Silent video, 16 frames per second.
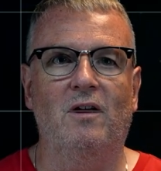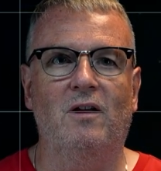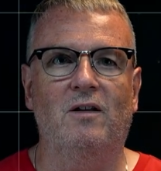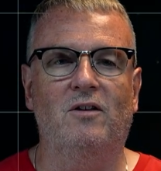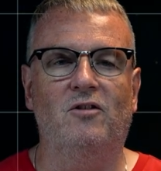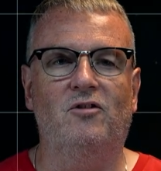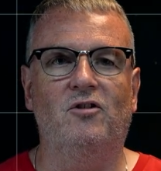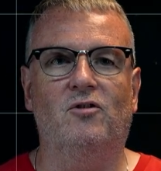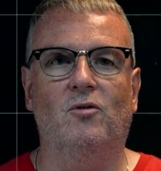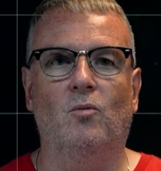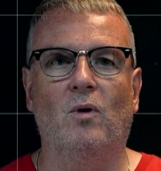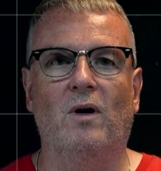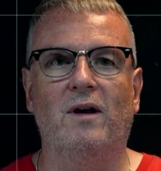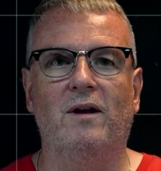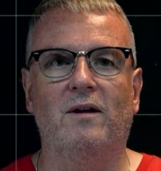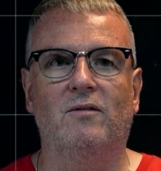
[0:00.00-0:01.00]
is a
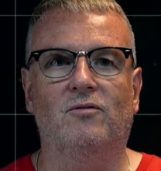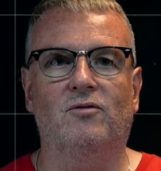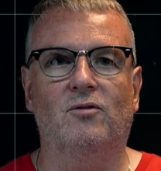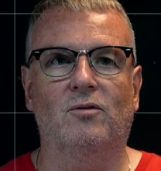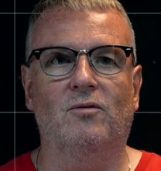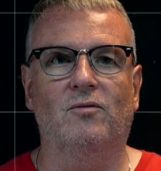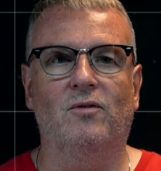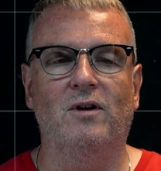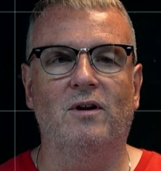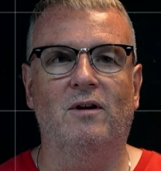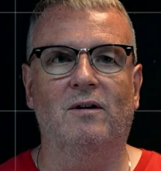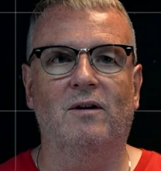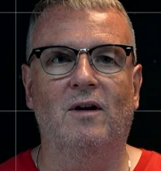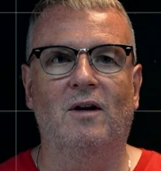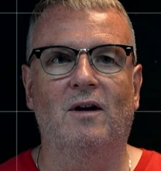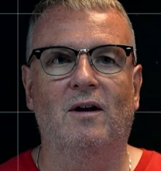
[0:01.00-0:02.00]
way of sort of, in a
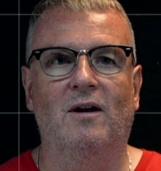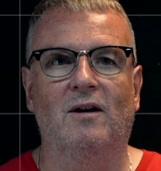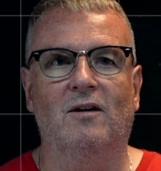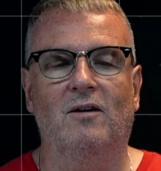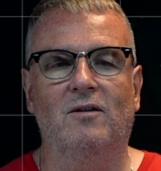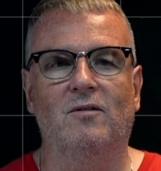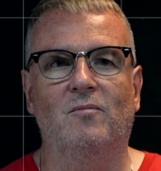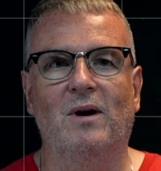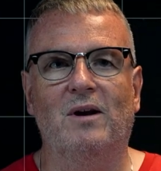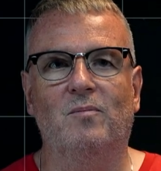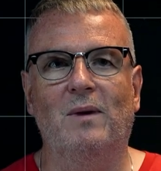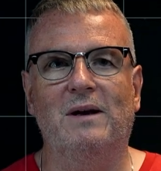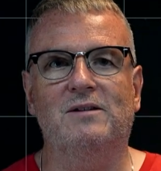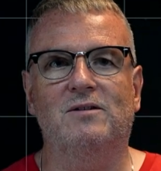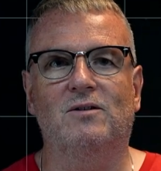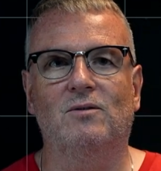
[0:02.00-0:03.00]
kind of
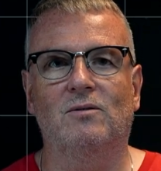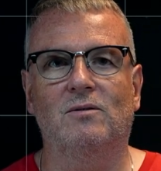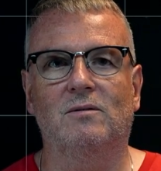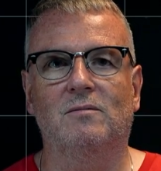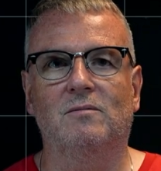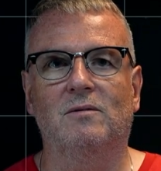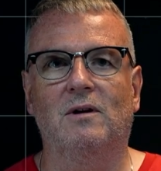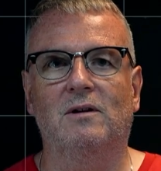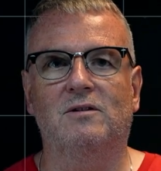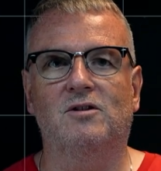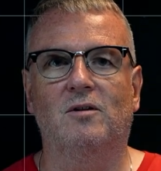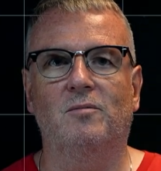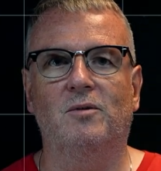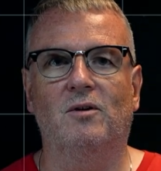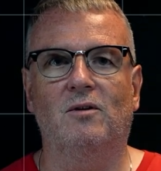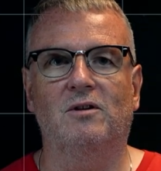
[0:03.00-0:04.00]
mathematical
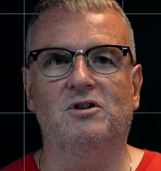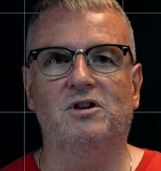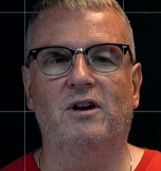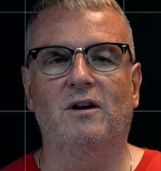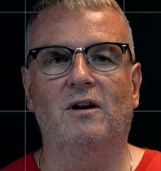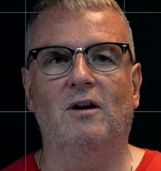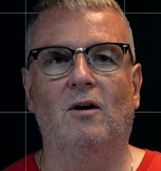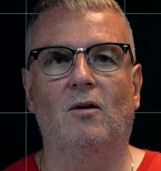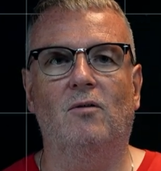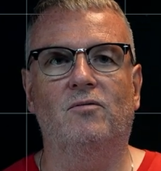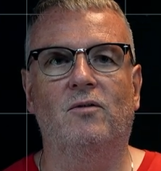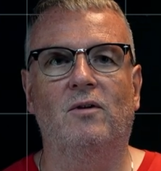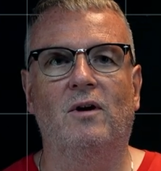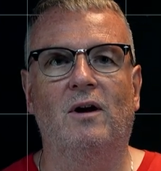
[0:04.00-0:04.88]
terminology, of